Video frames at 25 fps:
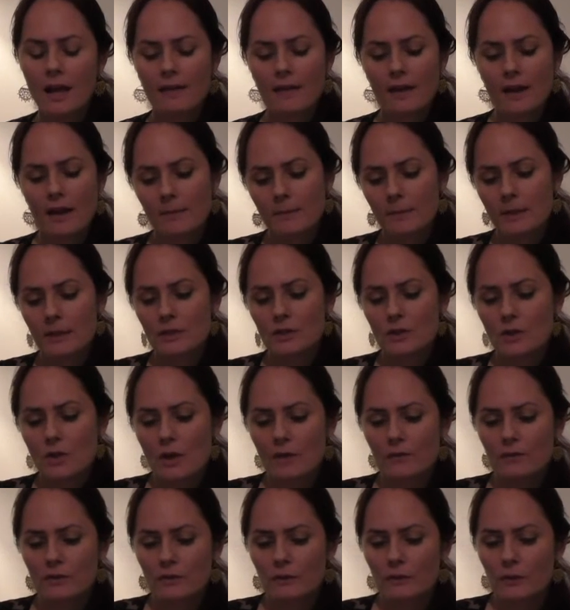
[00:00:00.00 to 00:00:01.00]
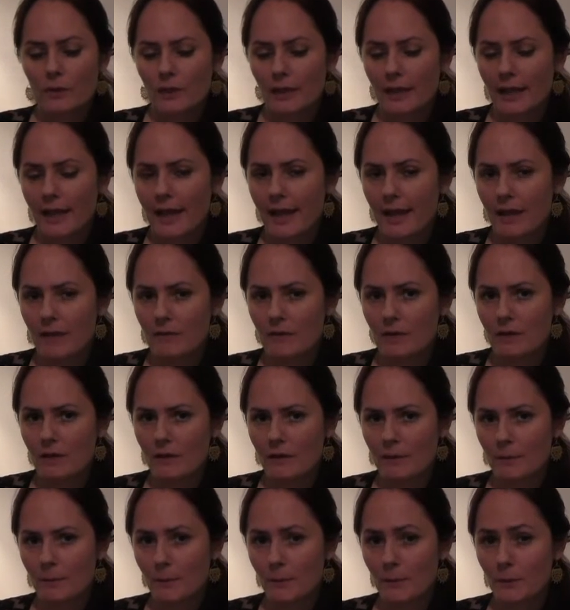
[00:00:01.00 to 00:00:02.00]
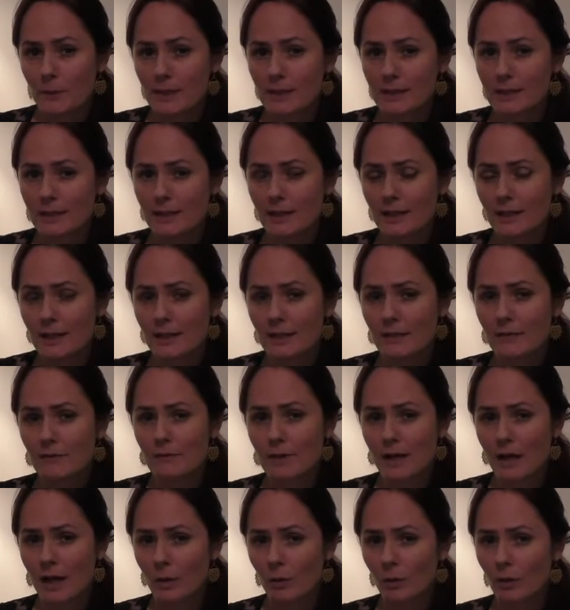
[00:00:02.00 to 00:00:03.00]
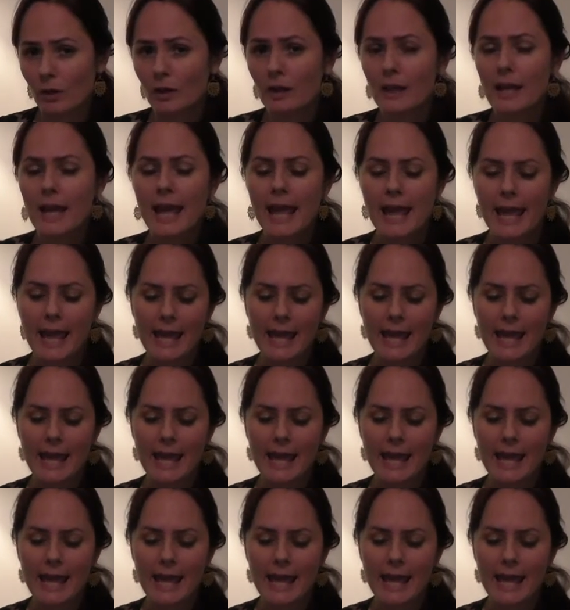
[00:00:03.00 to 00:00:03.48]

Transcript: that means you have to fall heavy on the preceding vowel,